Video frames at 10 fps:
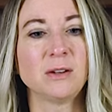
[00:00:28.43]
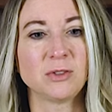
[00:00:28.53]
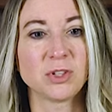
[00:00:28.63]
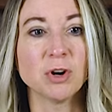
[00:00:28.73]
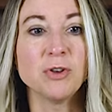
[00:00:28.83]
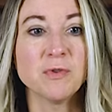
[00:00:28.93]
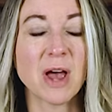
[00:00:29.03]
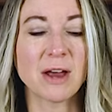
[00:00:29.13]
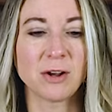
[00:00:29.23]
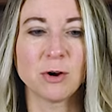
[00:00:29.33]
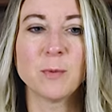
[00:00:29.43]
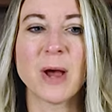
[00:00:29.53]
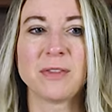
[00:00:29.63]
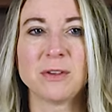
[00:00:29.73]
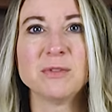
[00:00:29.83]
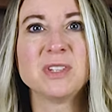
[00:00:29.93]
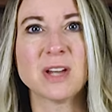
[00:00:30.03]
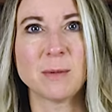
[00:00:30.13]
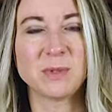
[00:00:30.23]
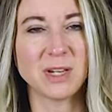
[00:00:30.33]
show you how to go about those
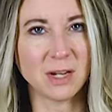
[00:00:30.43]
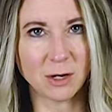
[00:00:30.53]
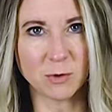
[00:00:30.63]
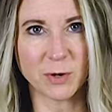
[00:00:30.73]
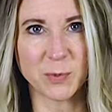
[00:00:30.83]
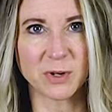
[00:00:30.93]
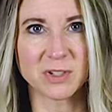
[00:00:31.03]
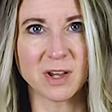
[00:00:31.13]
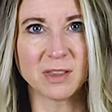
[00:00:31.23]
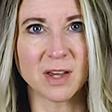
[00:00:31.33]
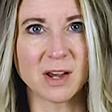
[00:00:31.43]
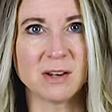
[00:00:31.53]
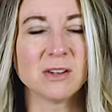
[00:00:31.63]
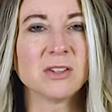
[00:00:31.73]
steps in QuickBooks Online